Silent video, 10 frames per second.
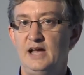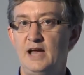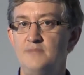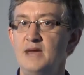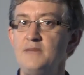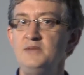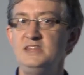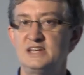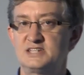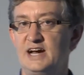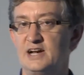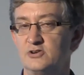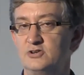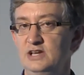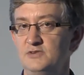And maybe the attacker
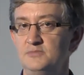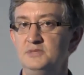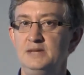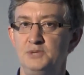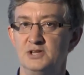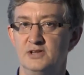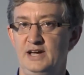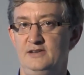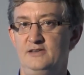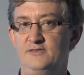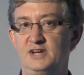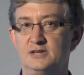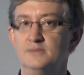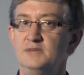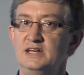could even manipulate the
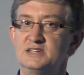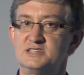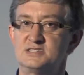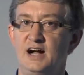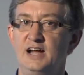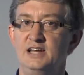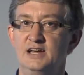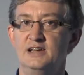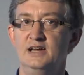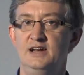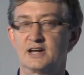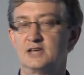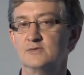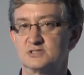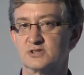victim into signing
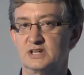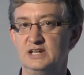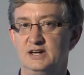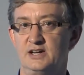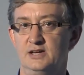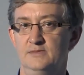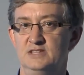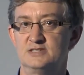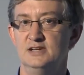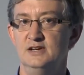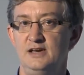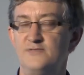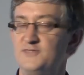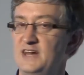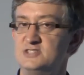innocuous-looking documents,
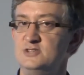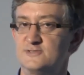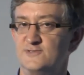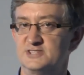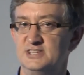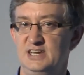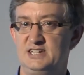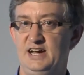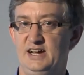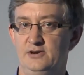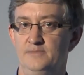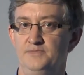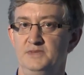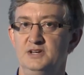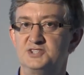if that's useful to the attacker.
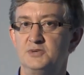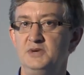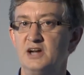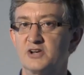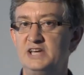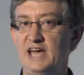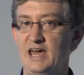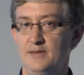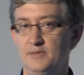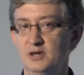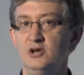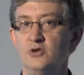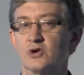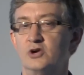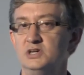So in our game,
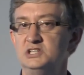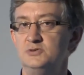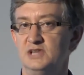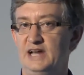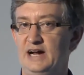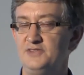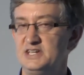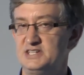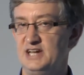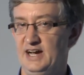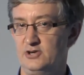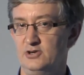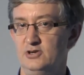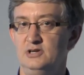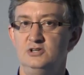we're going to allow the
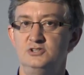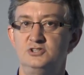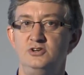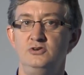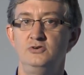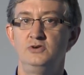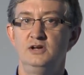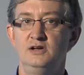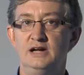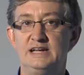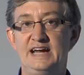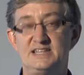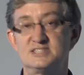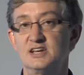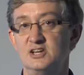attacker to get
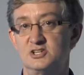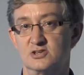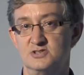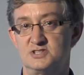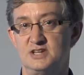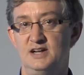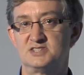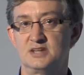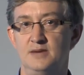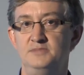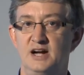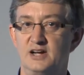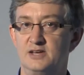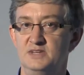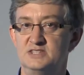signatures on some
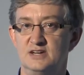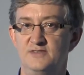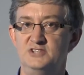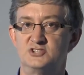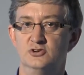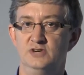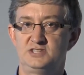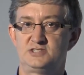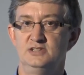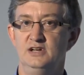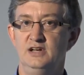documents of his choice.